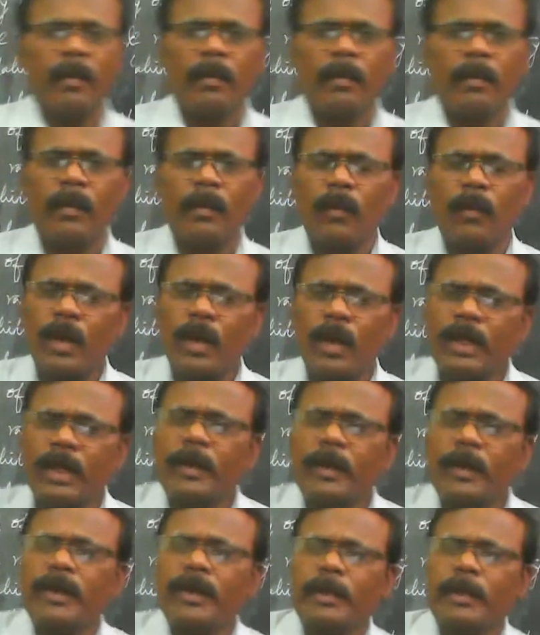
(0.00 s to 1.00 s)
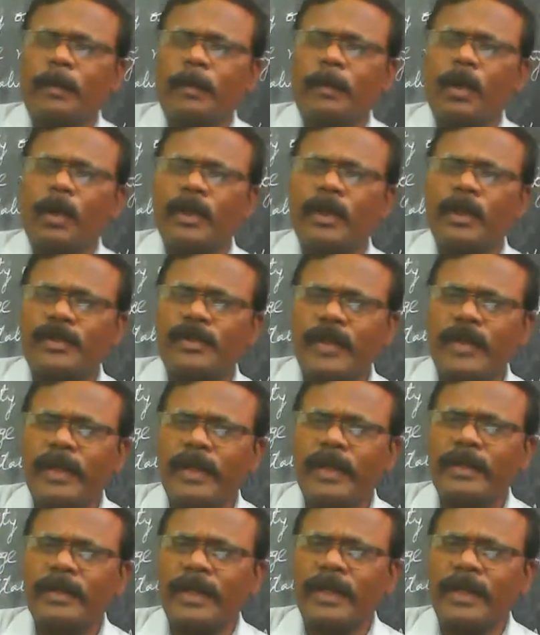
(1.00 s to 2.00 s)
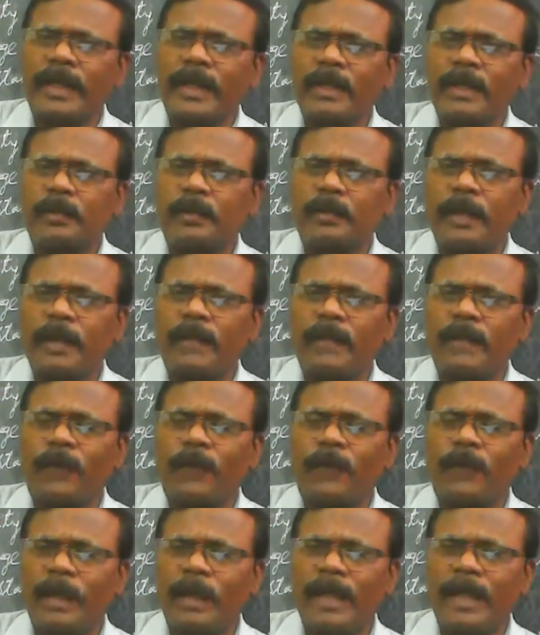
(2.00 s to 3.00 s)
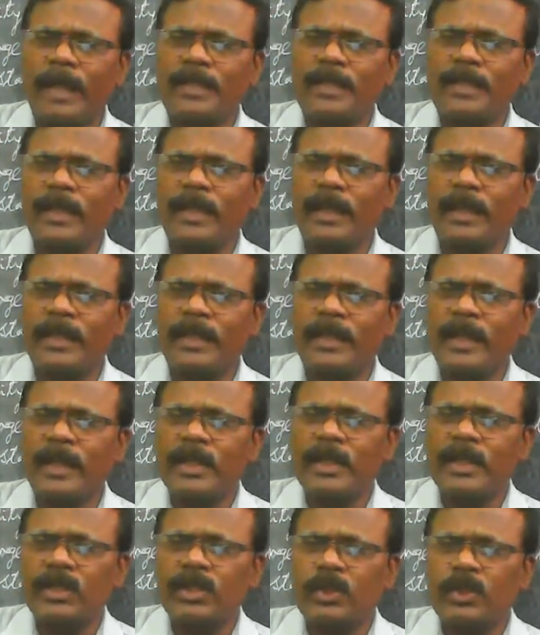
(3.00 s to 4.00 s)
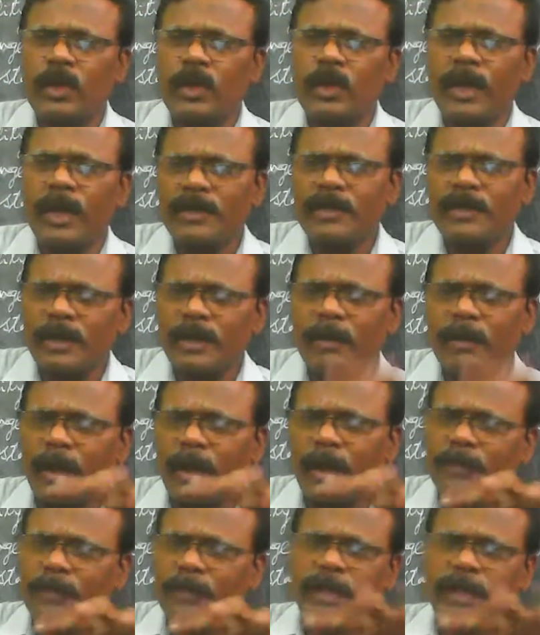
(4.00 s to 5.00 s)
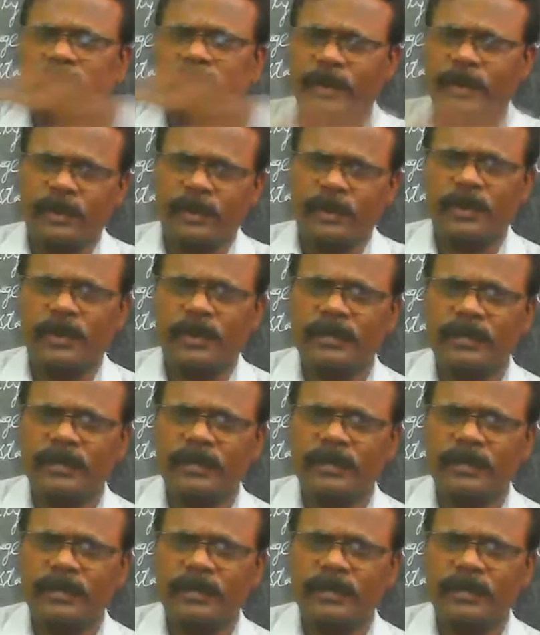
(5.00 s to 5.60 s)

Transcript: Whatever the policy that has been formulated should have some objectives.